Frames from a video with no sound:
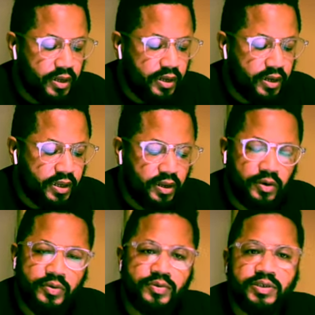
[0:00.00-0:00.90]
uh,
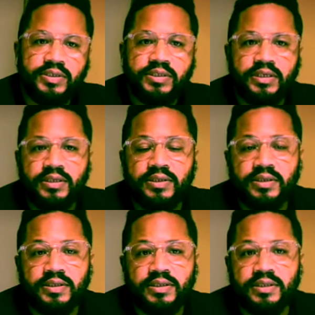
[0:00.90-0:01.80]
include just see,
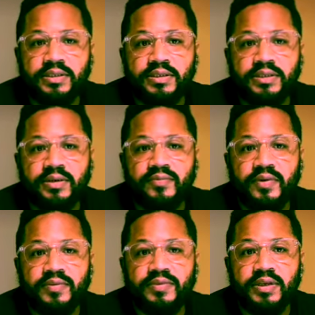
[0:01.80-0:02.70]
just seasons of,
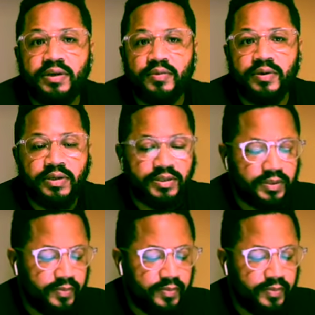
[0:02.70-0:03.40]
of singleness,